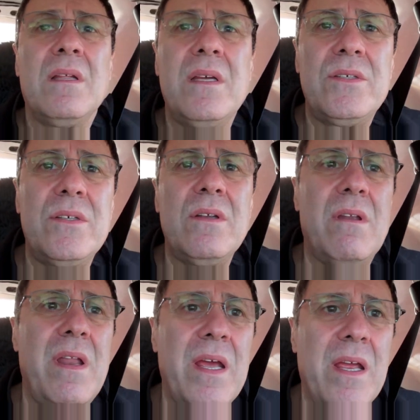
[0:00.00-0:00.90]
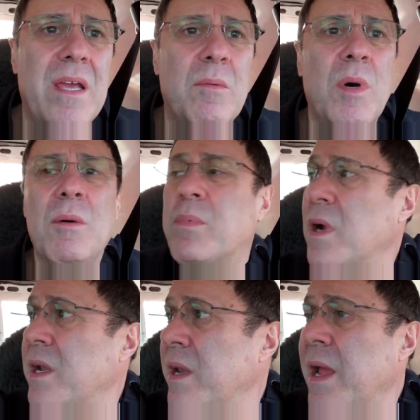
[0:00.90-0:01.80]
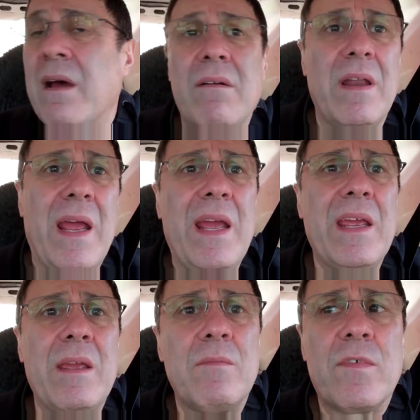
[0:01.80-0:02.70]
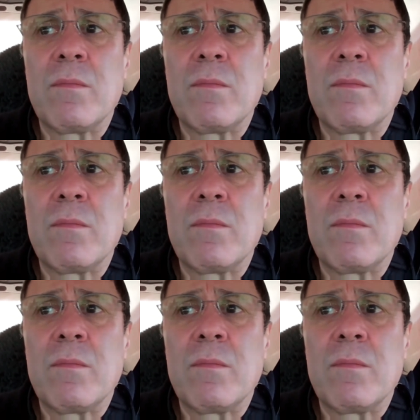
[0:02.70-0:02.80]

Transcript: They should dig him up right now and hang him for